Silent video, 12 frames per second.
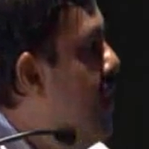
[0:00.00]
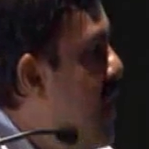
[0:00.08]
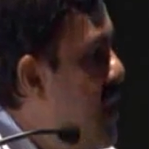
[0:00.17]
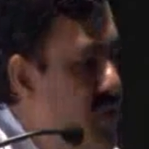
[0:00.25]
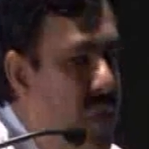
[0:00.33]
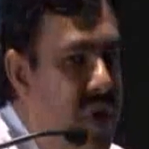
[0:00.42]

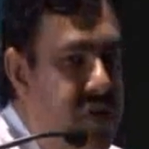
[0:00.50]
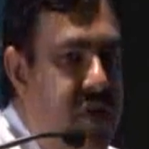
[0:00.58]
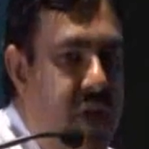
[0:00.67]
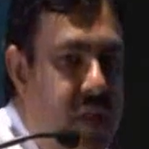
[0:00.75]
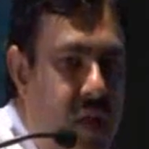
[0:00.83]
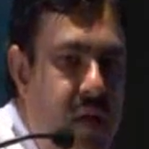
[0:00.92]
transmit a
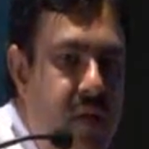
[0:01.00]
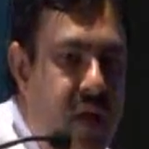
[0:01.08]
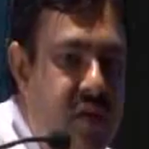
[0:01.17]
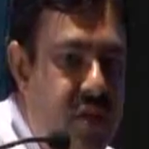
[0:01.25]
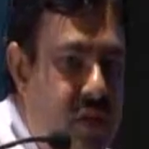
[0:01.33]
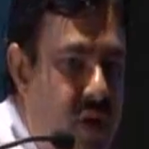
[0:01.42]
signal,
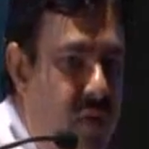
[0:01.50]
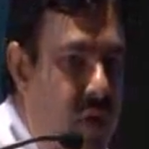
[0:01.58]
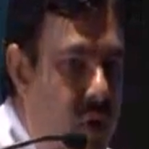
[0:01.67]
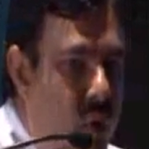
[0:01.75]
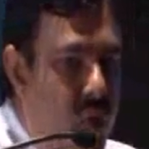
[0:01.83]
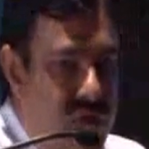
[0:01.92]
that signal
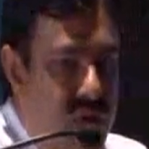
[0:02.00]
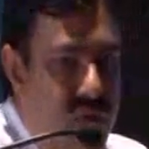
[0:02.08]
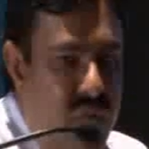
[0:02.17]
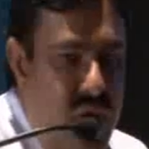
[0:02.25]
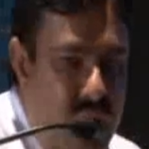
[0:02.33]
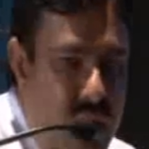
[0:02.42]
will go
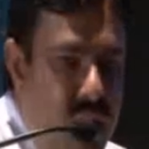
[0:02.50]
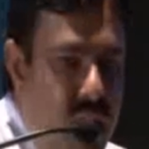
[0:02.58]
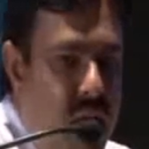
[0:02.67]
somewhere,